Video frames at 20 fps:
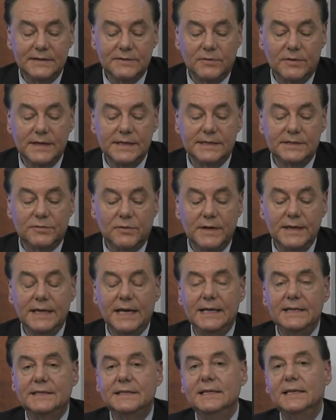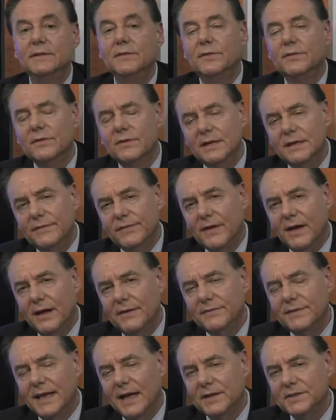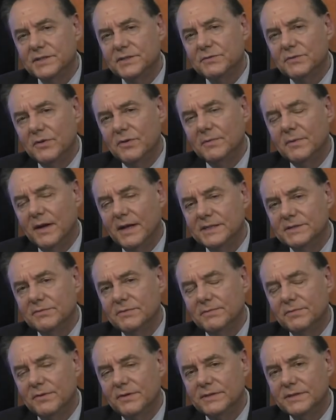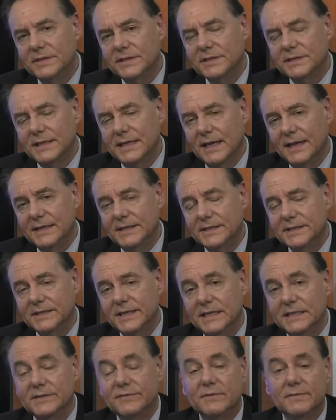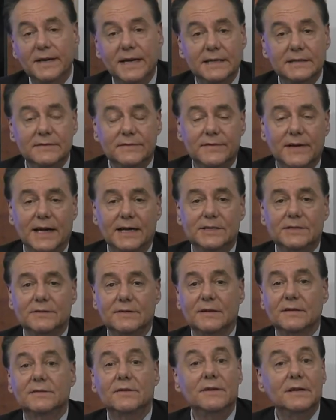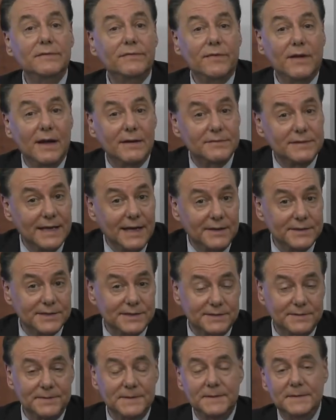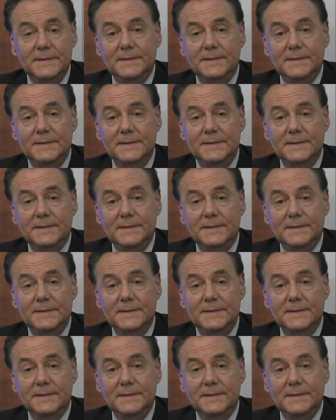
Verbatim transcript: uh, 20, 2018, 35,000 robots were purchased in the United States for manufacturing. 35,000.